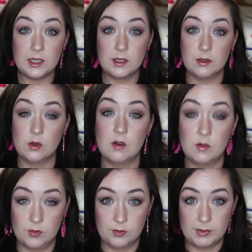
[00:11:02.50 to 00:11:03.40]

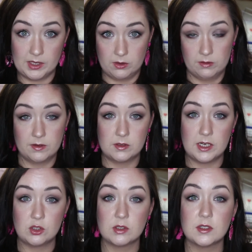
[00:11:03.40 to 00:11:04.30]
love powder
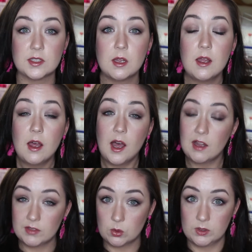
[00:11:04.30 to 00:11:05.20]
foundations,
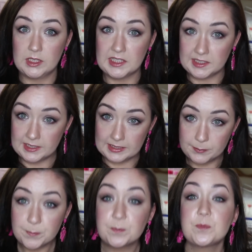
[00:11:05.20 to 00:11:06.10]
having oily
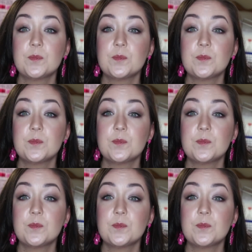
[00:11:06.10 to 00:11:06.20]
skin,